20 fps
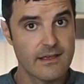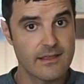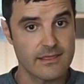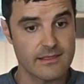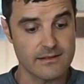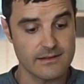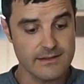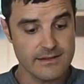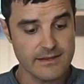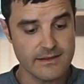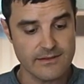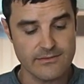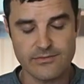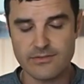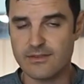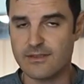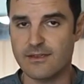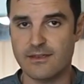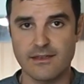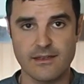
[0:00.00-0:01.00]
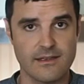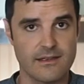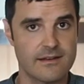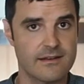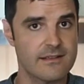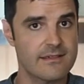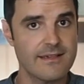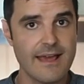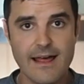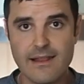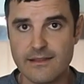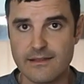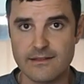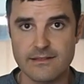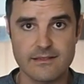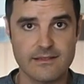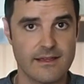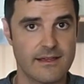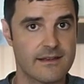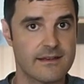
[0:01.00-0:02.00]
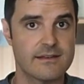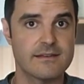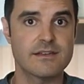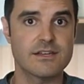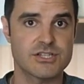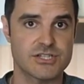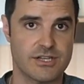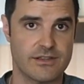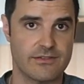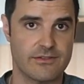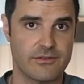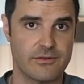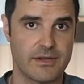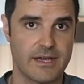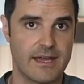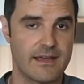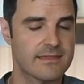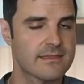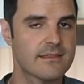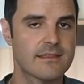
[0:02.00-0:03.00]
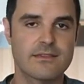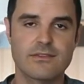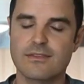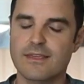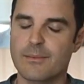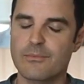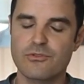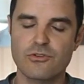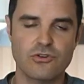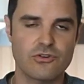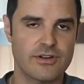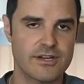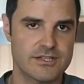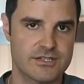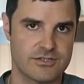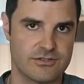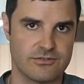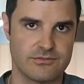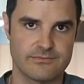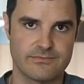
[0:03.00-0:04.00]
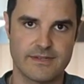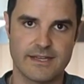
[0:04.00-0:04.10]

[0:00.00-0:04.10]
the leaves in salads and in dishes, okay? The stems are great too.